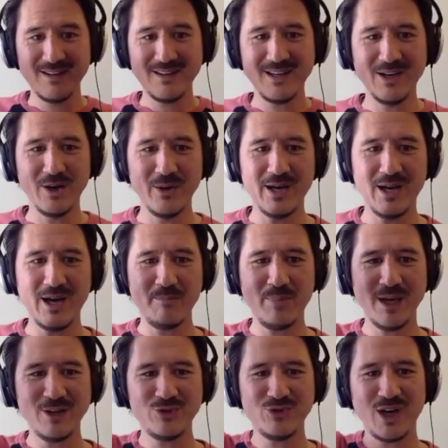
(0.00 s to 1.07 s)
you know, in our
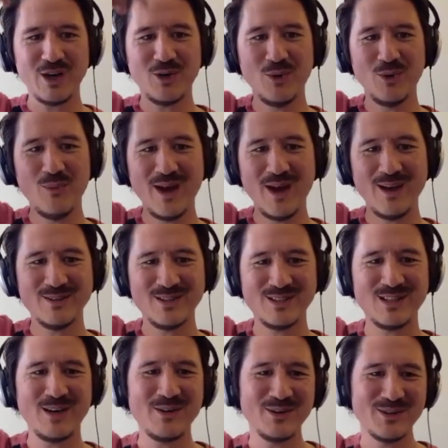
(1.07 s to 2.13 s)
patriarchal way of
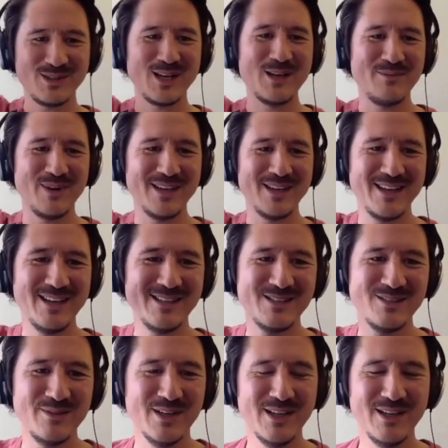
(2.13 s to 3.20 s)
stereotype, I guess,
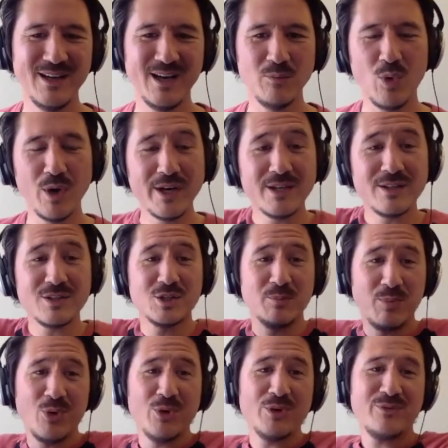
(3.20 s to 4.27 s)
and wanting to
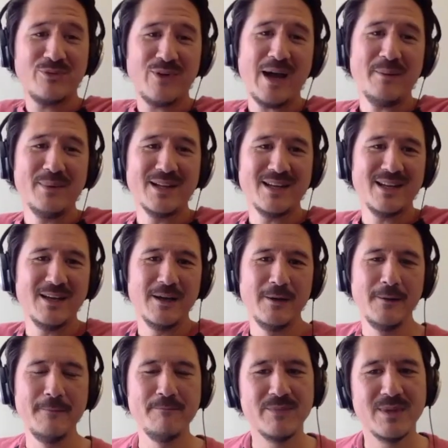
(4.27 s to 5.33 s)
support your family,
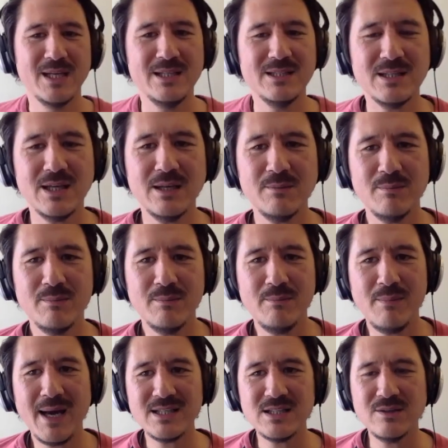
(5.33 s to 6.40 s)
it's like
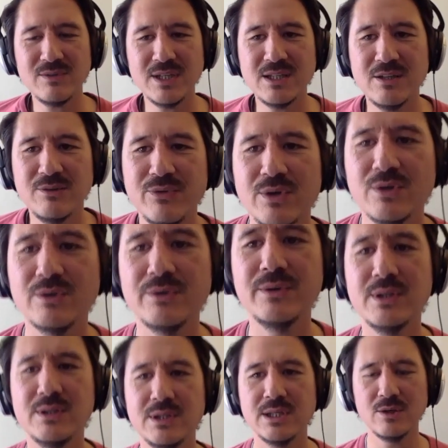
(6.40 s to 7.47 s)
massively difficult
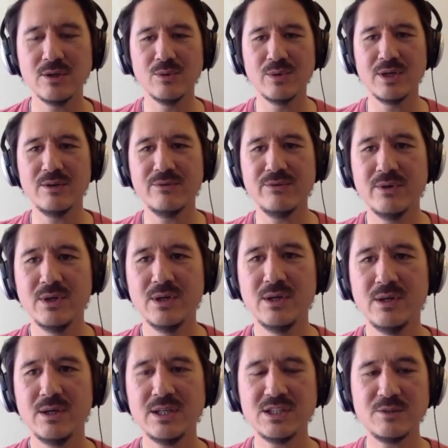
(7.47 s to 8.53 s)
to deal with,
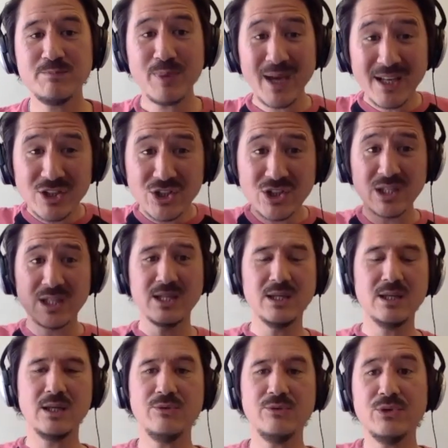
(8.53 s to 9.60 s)

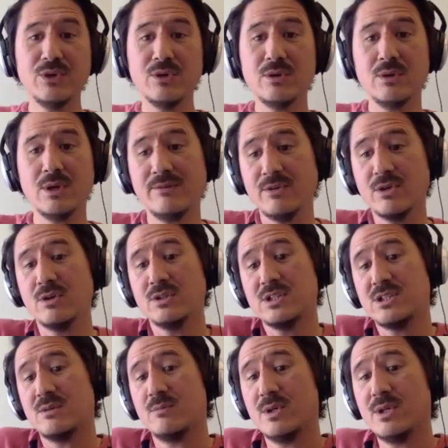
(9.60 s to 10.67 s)
especially if you haven't got
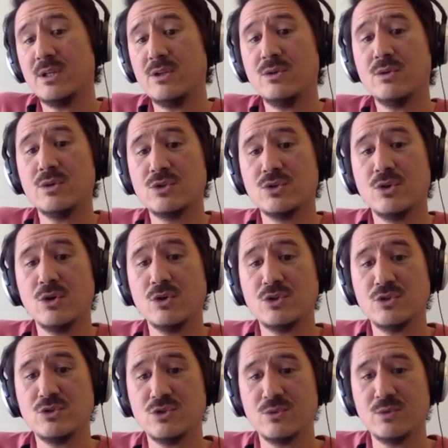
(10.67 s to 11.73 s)
somebody you could talk
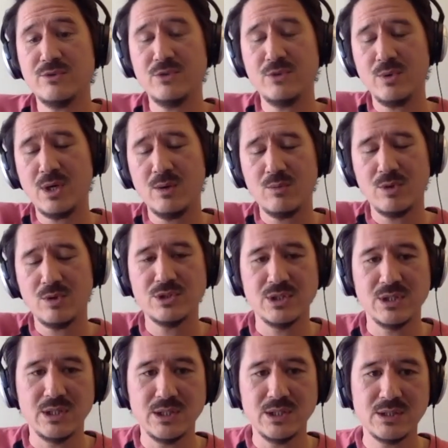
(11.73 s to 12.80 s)
to. So if you are
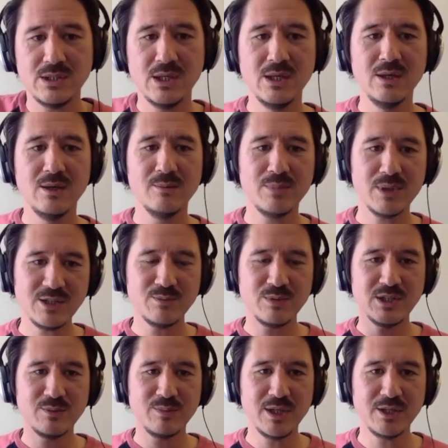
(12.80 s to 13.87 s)
watching this, please,
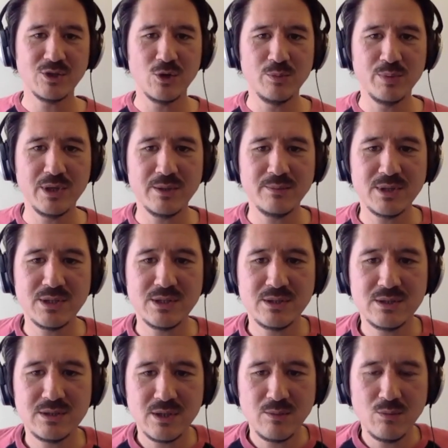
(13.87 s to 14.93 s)
please, please open up to
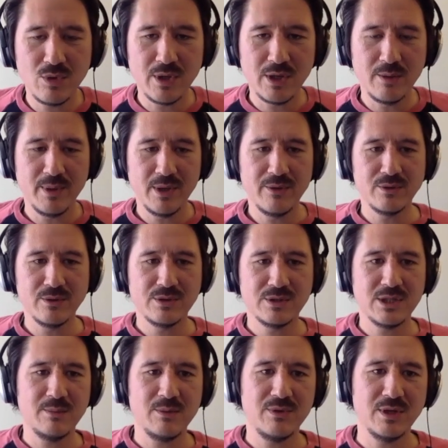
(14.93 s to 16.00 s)
someone about those
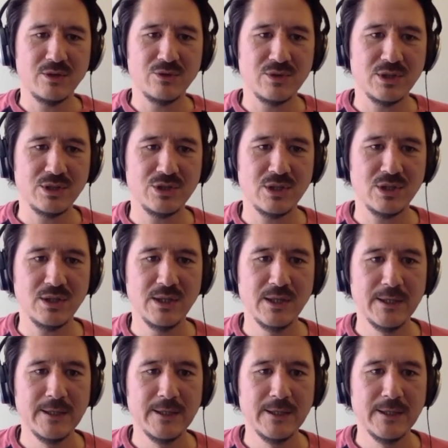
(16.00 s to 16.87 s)
type of things. Right, Shannon?